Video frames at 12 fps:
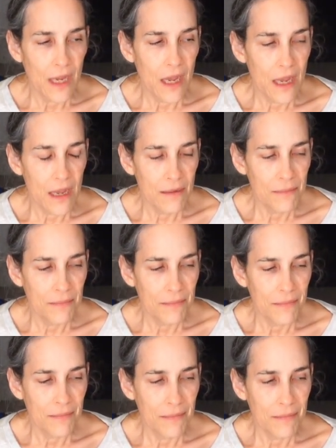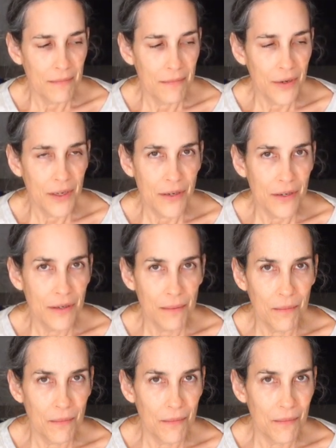Or you can do
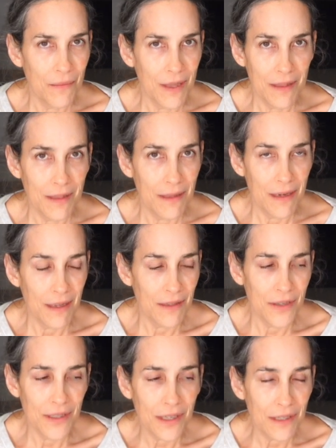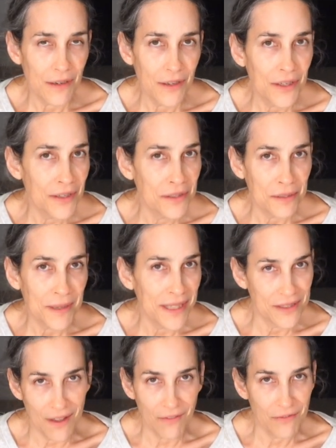them with another adult, or you can do them by
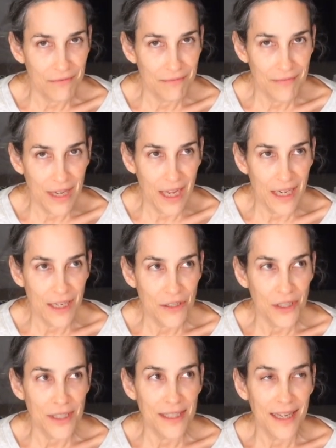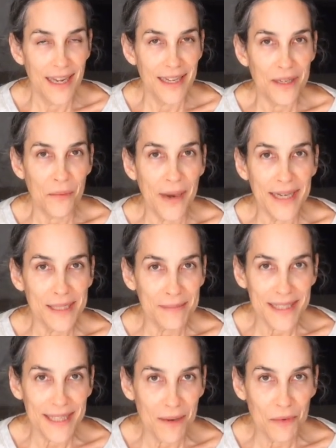yourself. And it's a way to
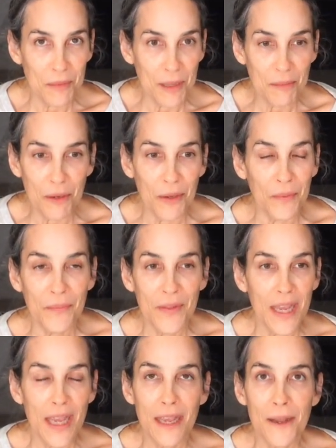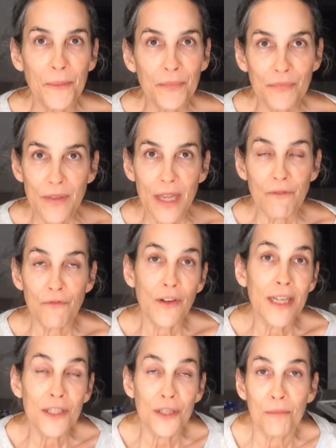spend time with people. It
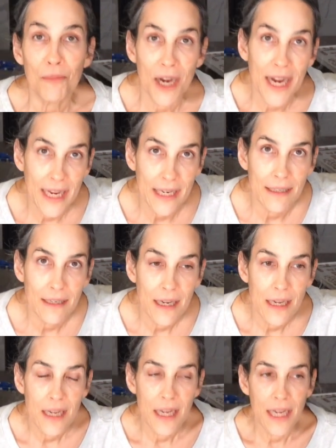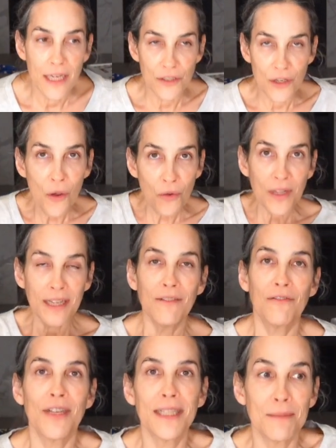frees your brain. It totally
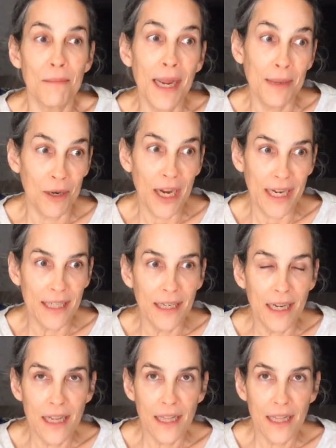frees my brain.